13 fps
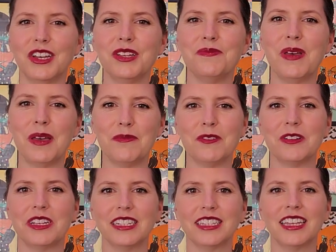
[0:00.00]
good
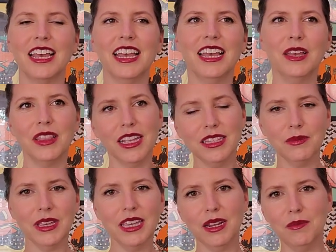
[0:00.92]
memories. Let's
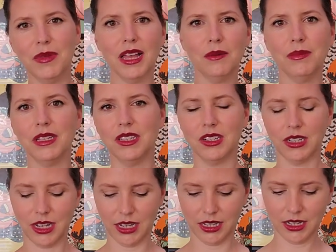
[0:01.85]
make it a blockbuster
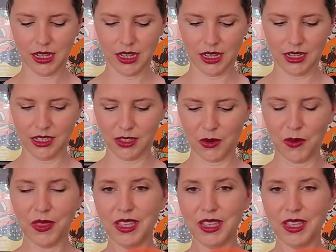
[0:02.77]
night. So